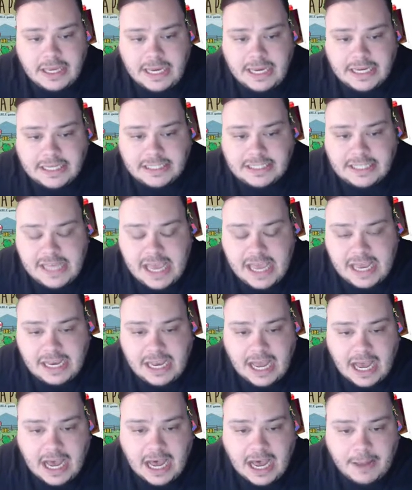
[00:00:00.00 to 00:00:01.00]
is
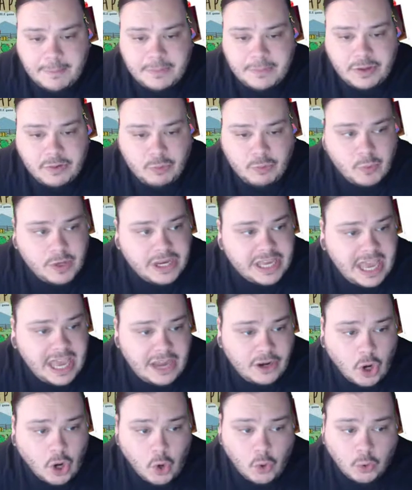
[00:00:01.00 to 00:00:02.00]
that um, we
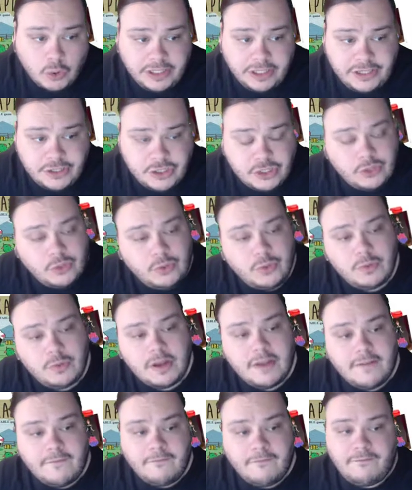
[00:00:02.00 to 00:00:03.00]
can only do
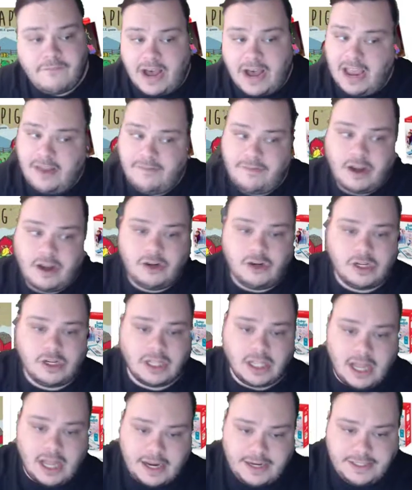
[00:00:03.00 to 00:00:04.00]
500
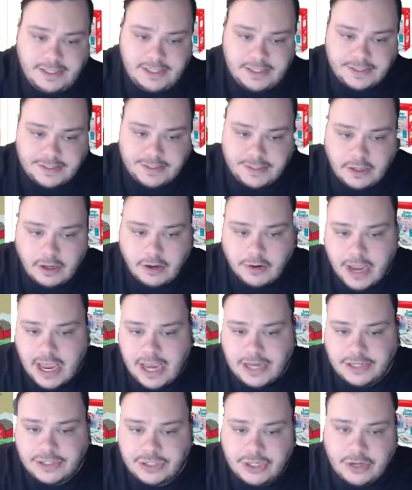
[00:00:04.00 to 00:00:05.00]
lines.
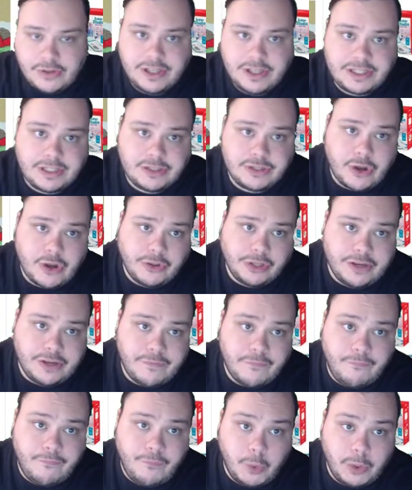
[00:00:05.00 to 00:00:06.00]
Okay, so this is only
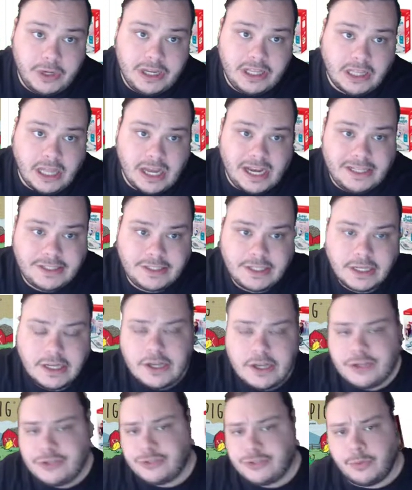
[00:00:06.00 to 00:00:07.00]
40 lines,
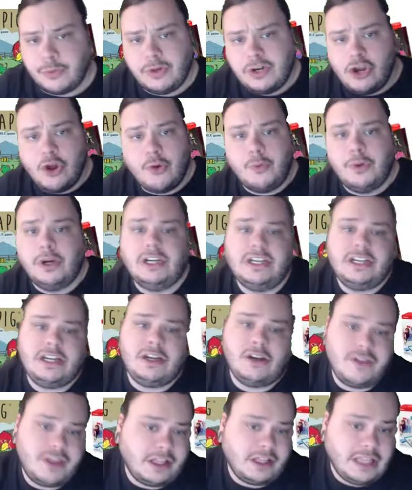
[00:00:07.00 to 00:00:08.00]
so we're nowhere
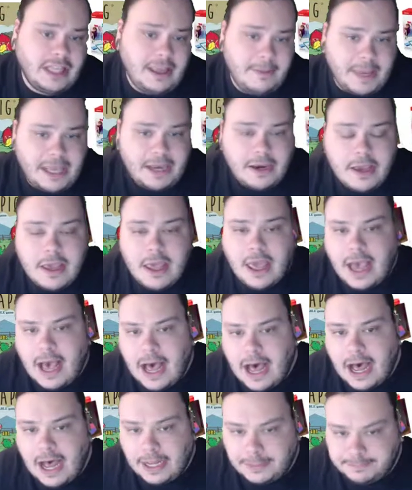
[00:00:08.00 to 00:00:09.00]
near the limit.
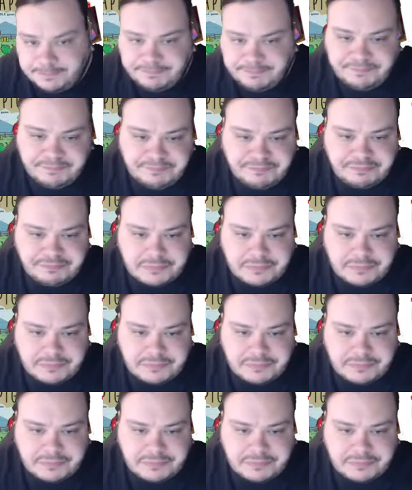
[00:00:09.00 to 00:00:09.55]
Um,